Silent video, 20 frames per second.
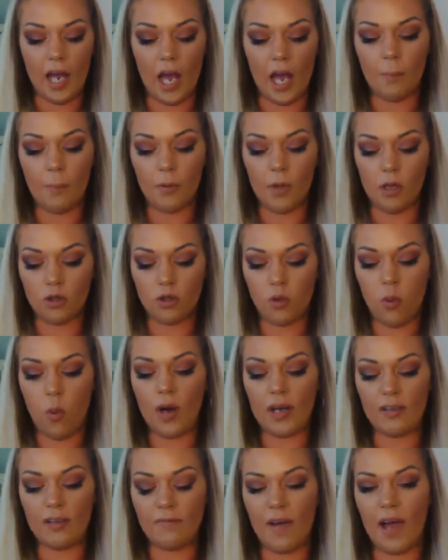upload
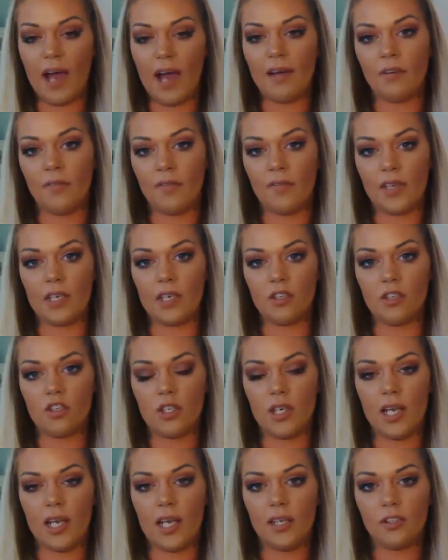25 of
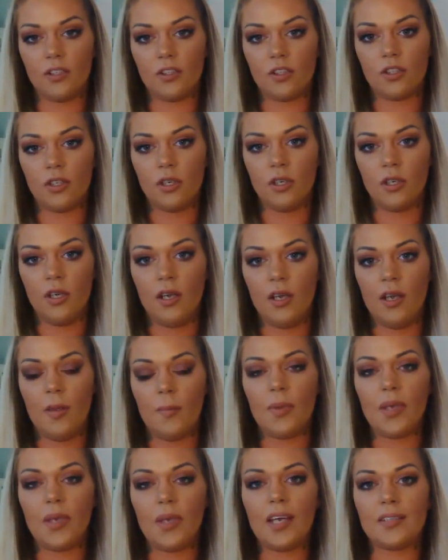each niche
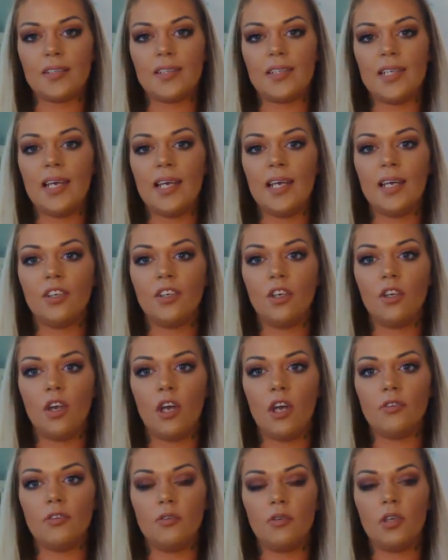because then, you
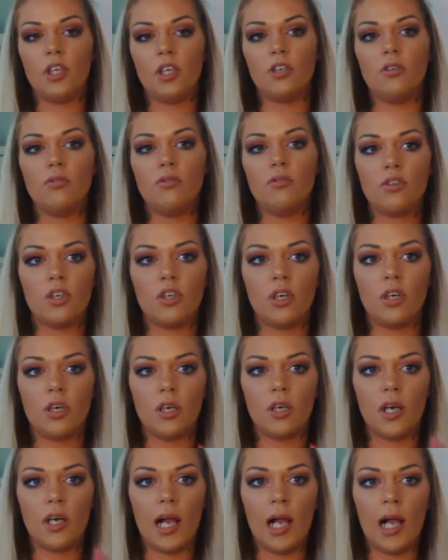know, you can use
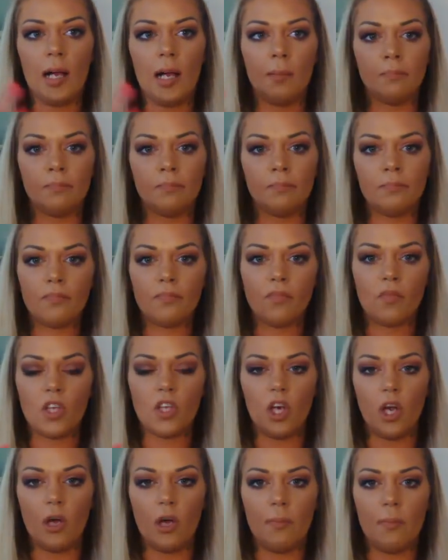your, um,
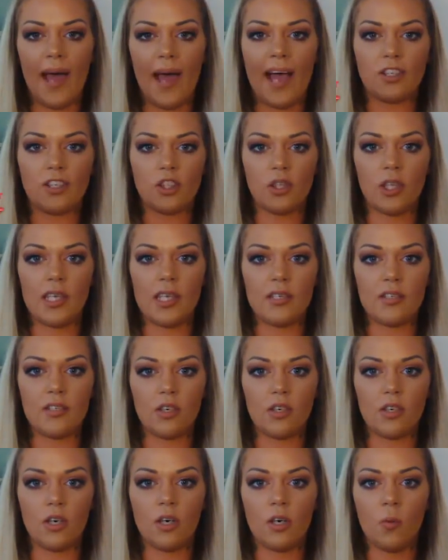you know, batch
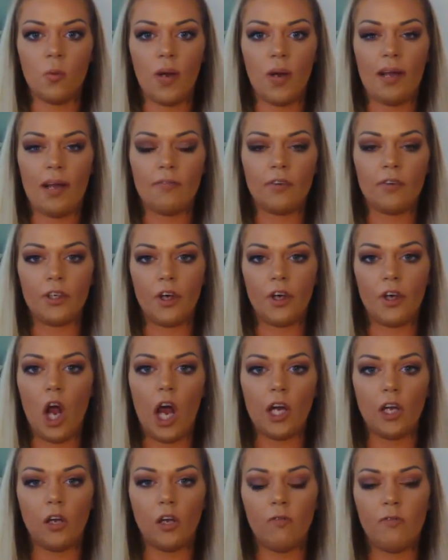lister or whatever, your
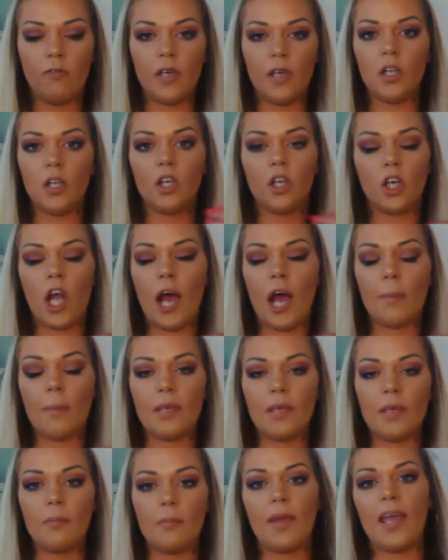autofill or
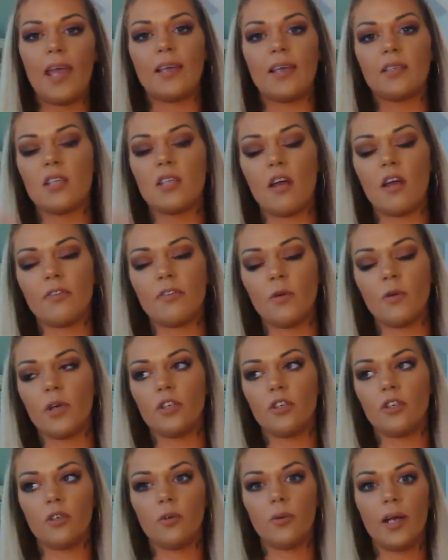copy and paste, however you want
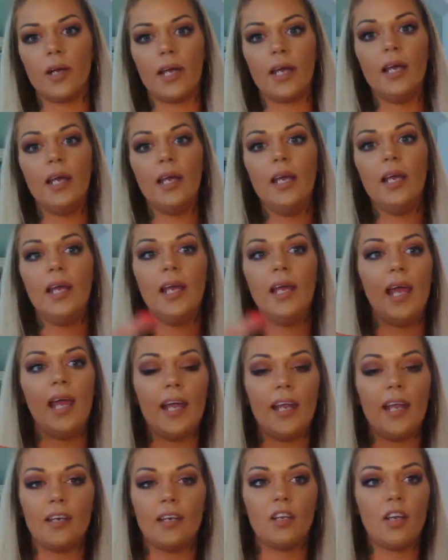to do it.
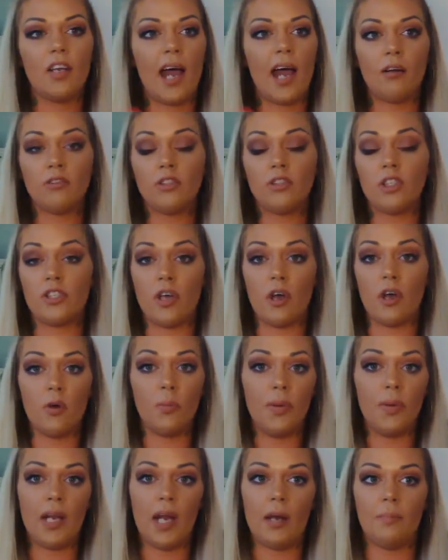And I'll just
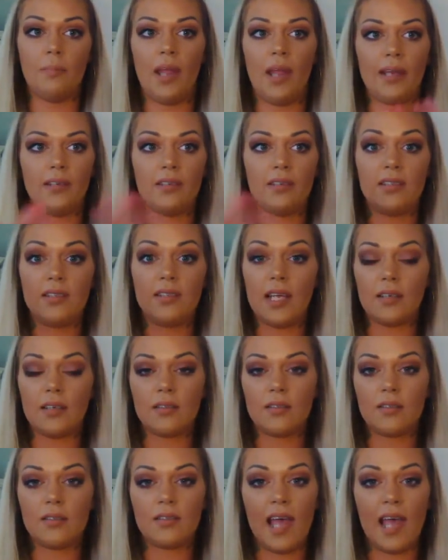open up like
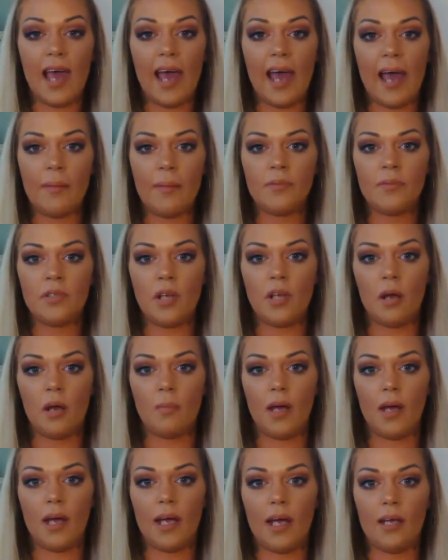six tabs
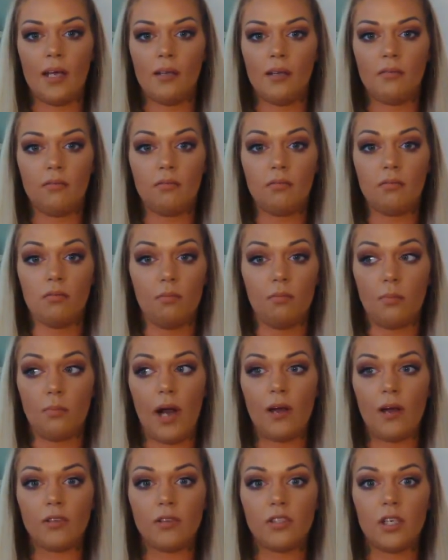on my
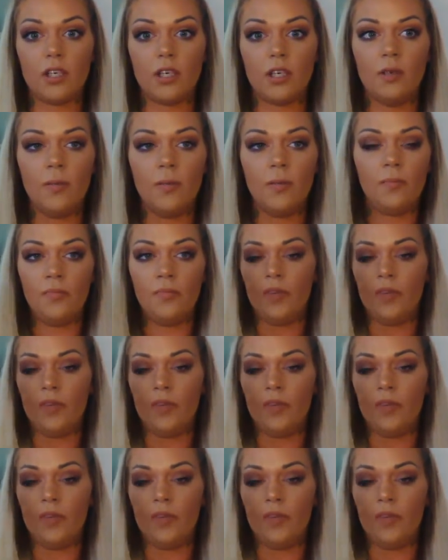browser